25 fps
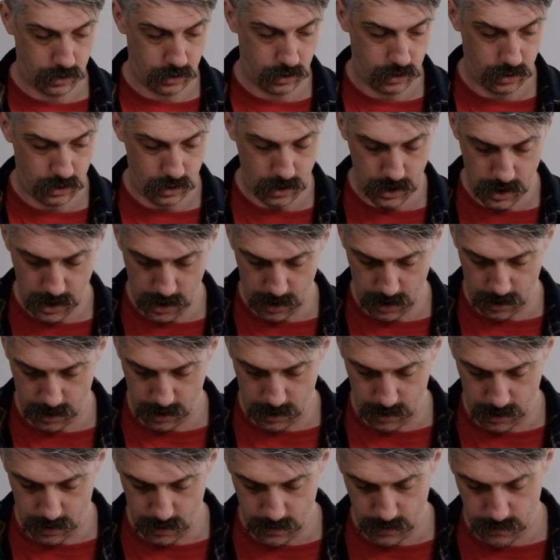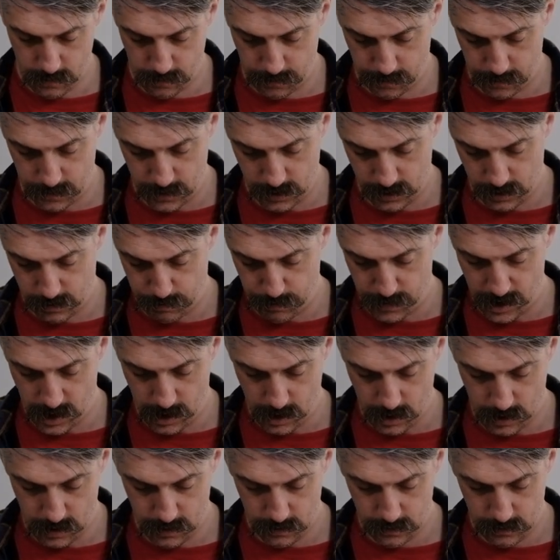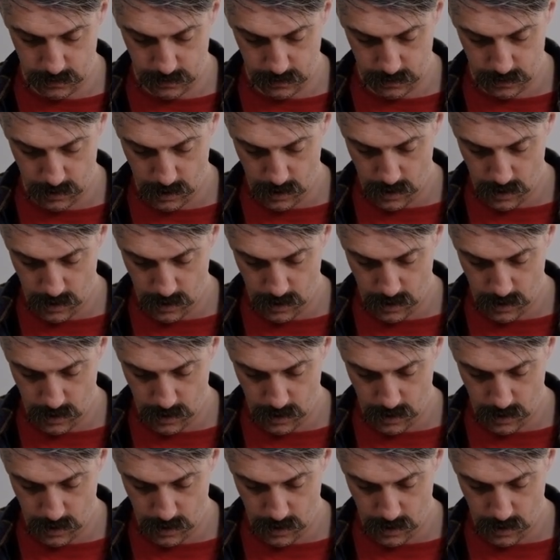the end off just because.